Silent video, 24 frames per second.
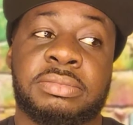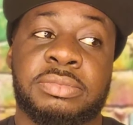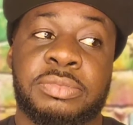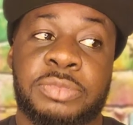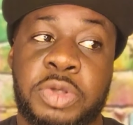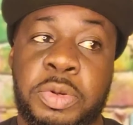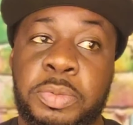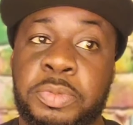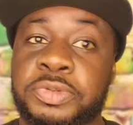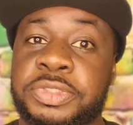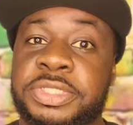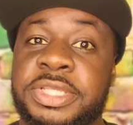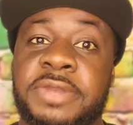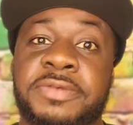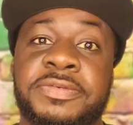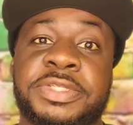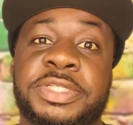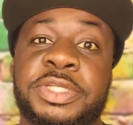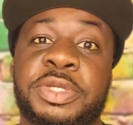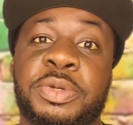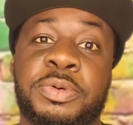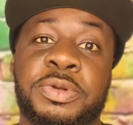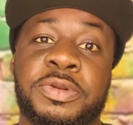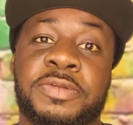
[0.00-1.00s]
almost every
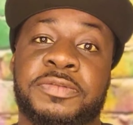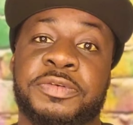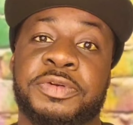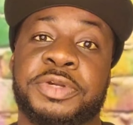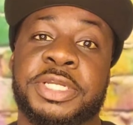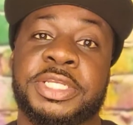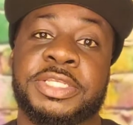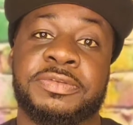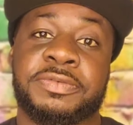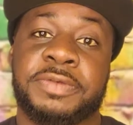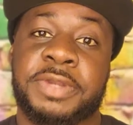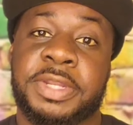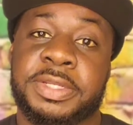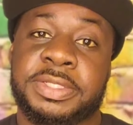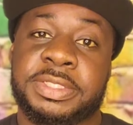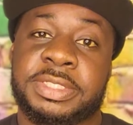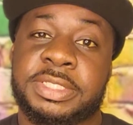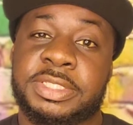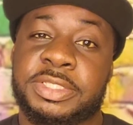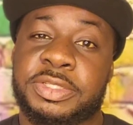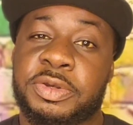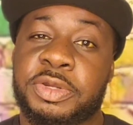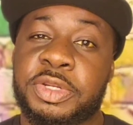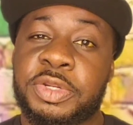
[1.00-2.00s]
single one of Creed's
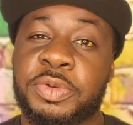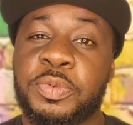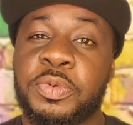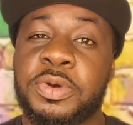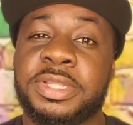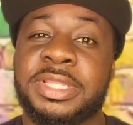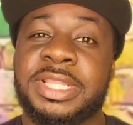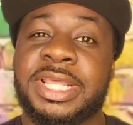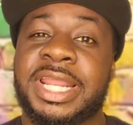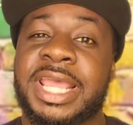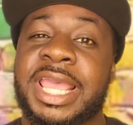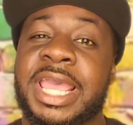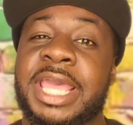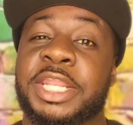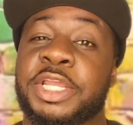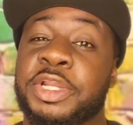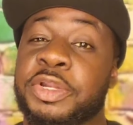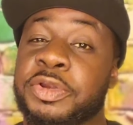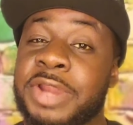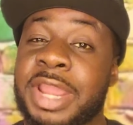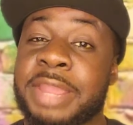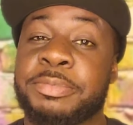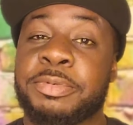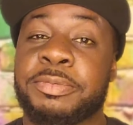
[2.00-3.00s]
fragrances. The only one that I had a
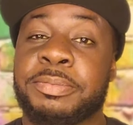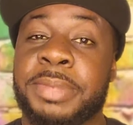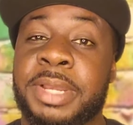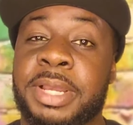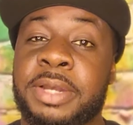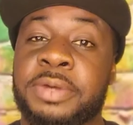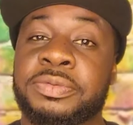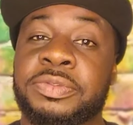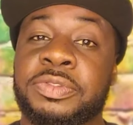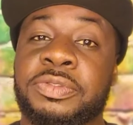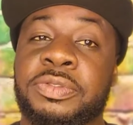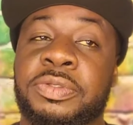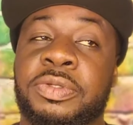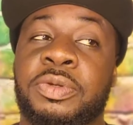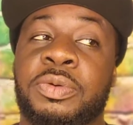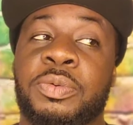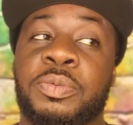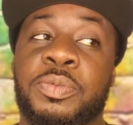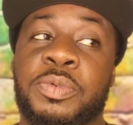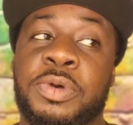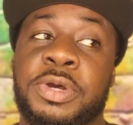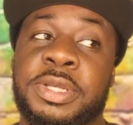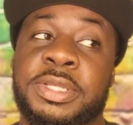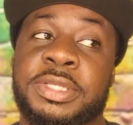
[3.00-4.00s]
gripe about
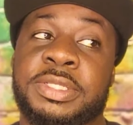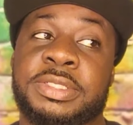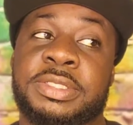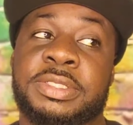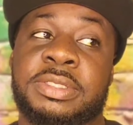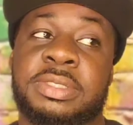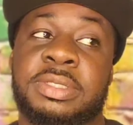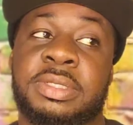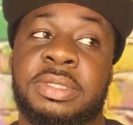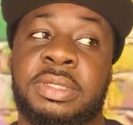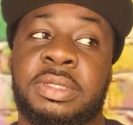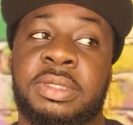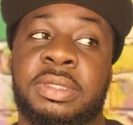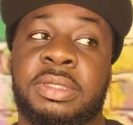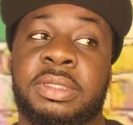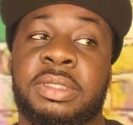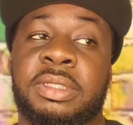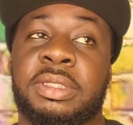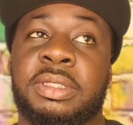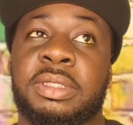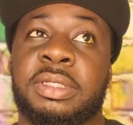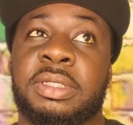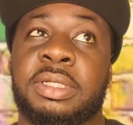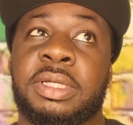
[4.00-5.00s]
was
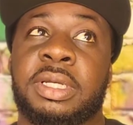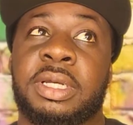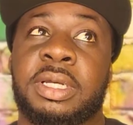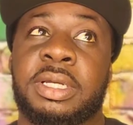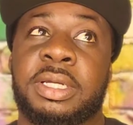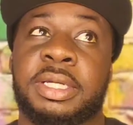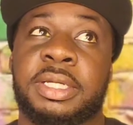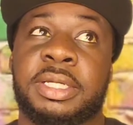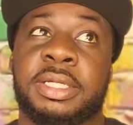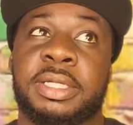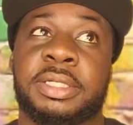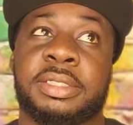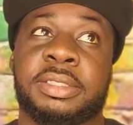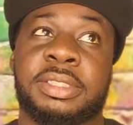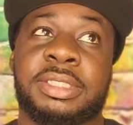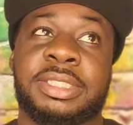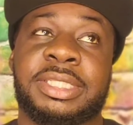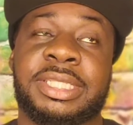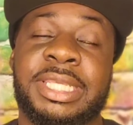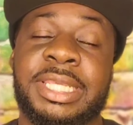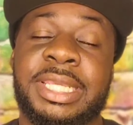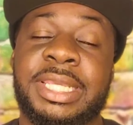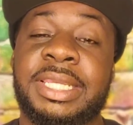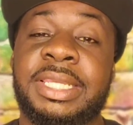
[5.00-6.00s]

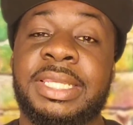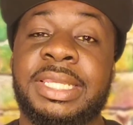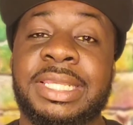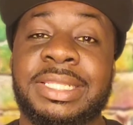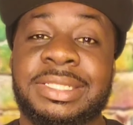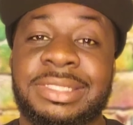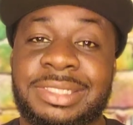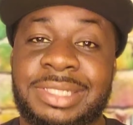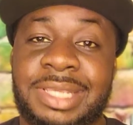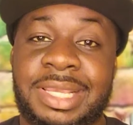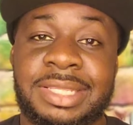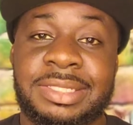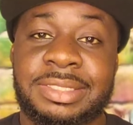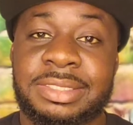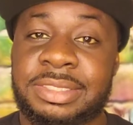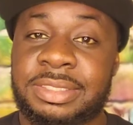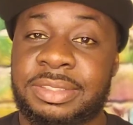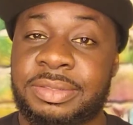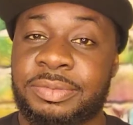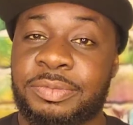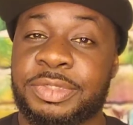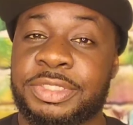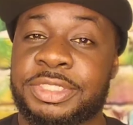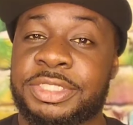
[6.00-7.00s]
King Intense,
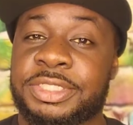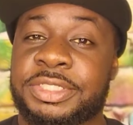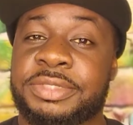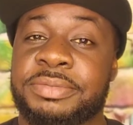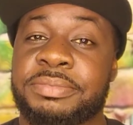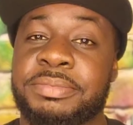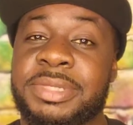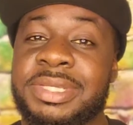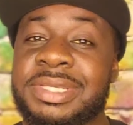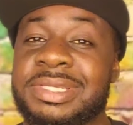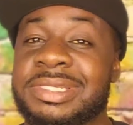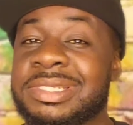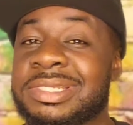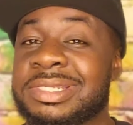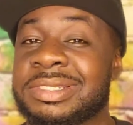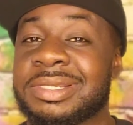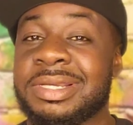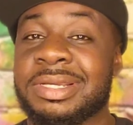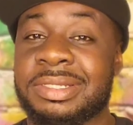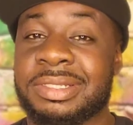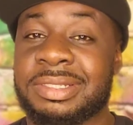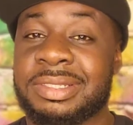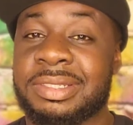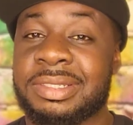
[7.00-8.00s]
which to me
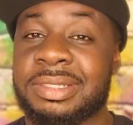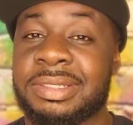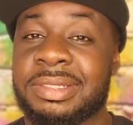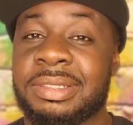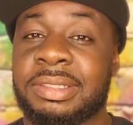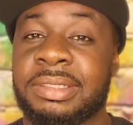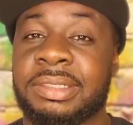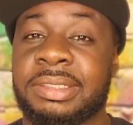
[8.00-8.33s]
sucked.